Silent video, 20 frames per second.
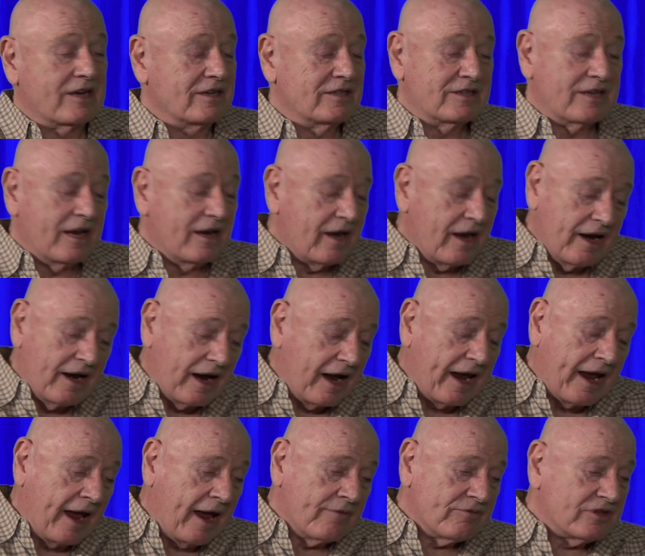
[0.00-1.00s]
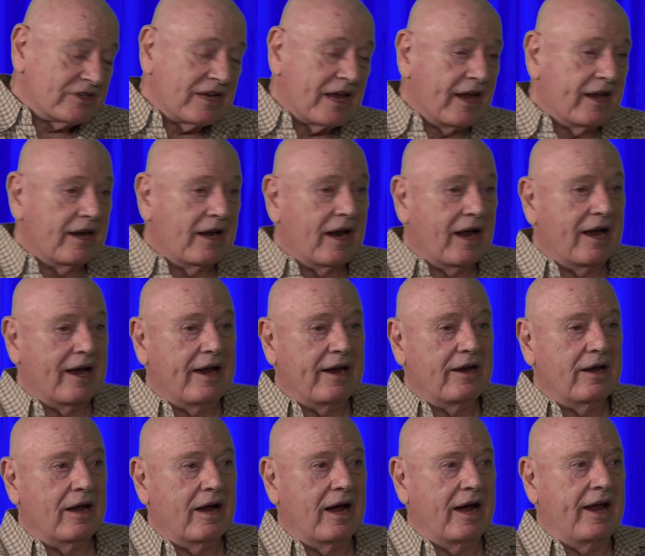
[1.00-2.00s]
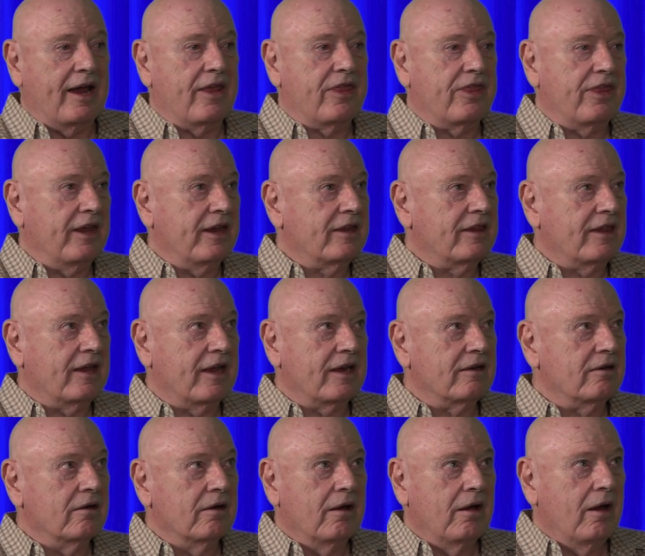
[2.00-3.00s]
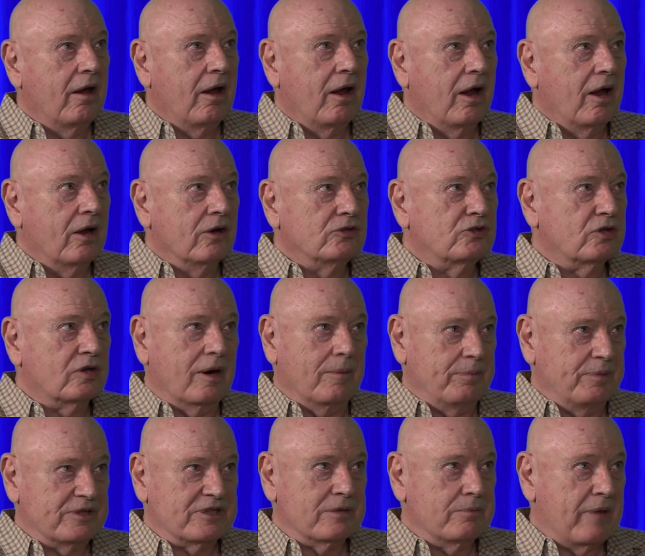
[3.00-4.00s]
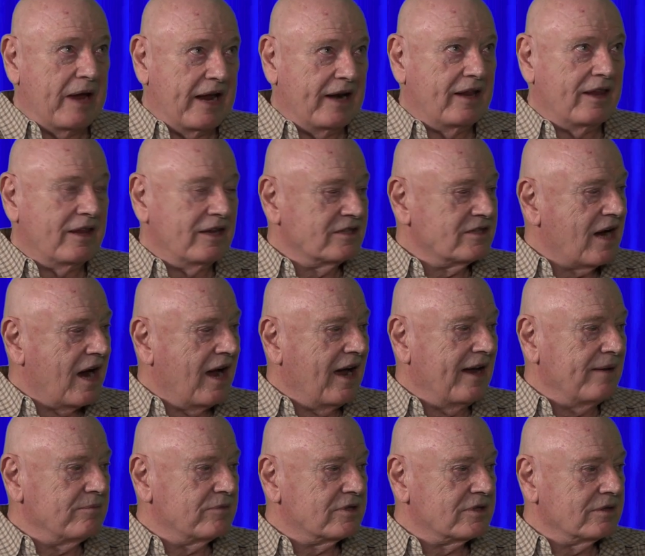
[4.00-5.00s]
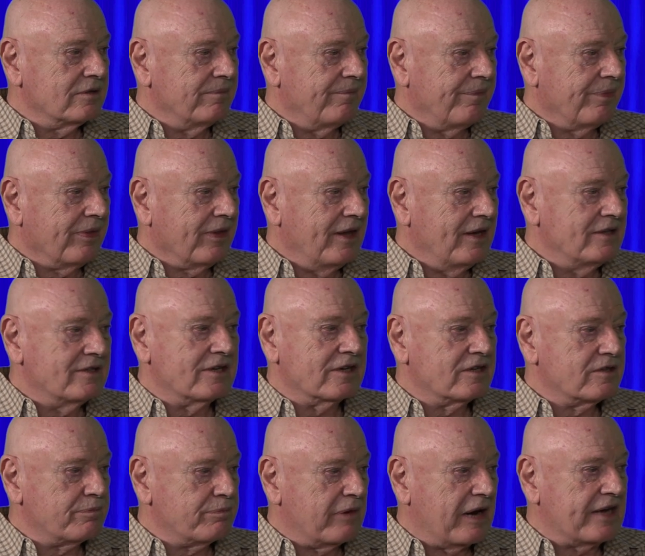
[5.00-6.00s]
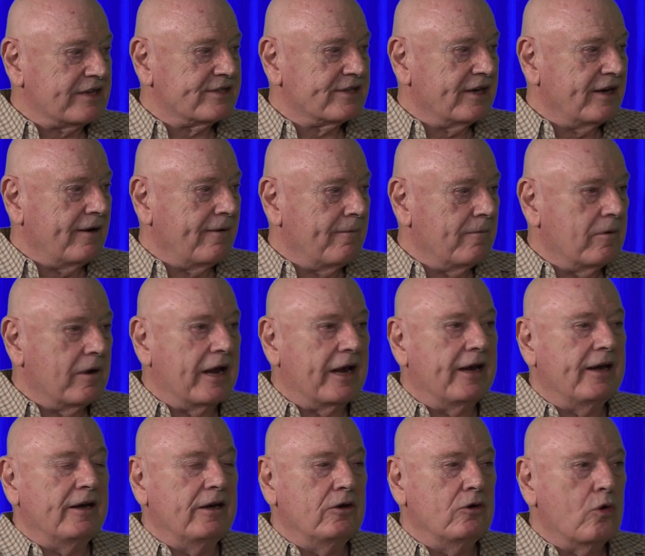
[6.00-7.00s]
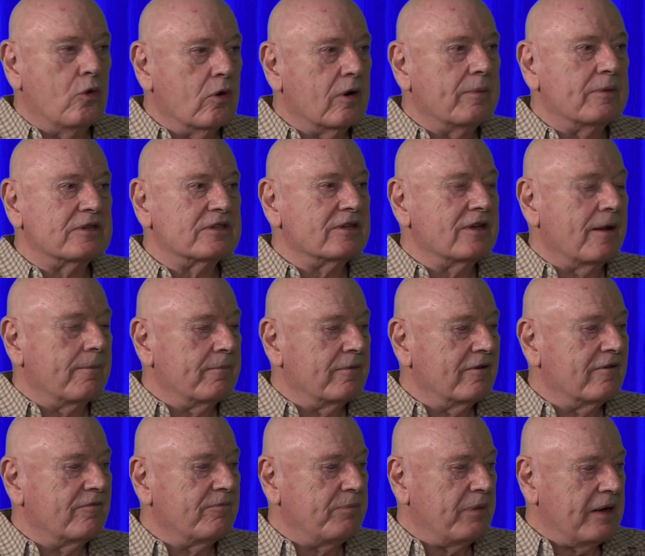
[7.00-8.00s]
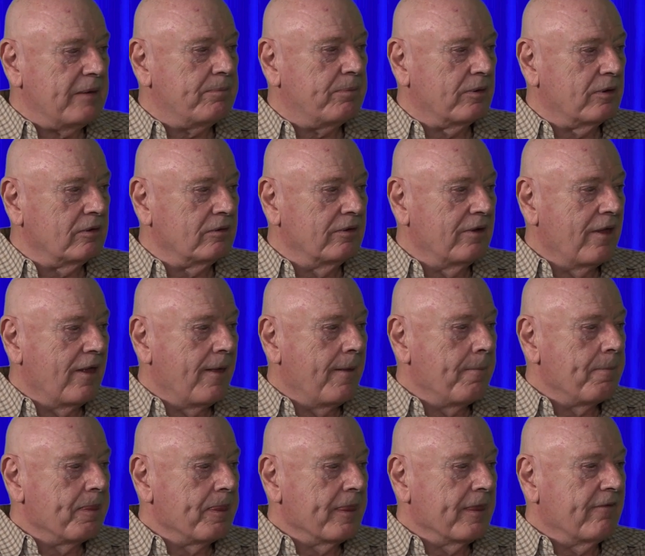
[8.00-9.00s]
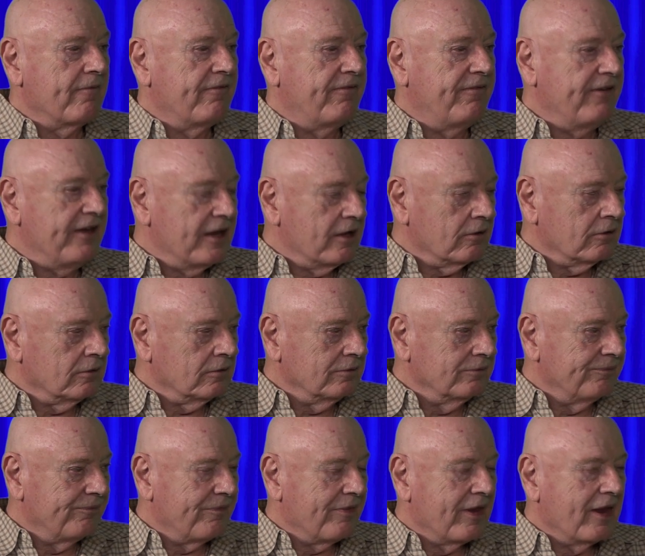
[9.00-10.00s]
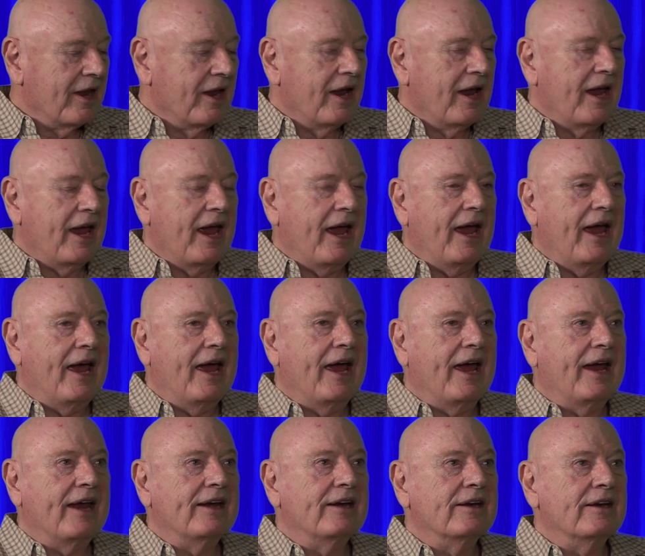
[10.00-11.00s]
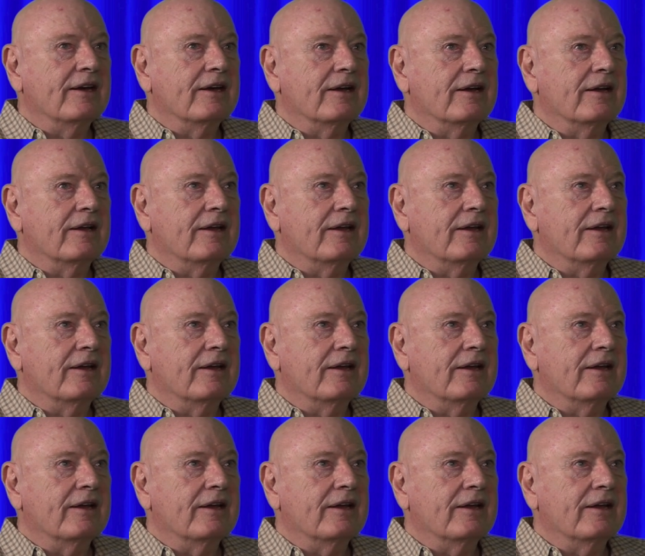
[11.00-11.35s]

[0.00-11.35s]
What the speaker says: I said, and I have said, I think that Trump is a man of the times. He's expressing what an enormous number of people feel, and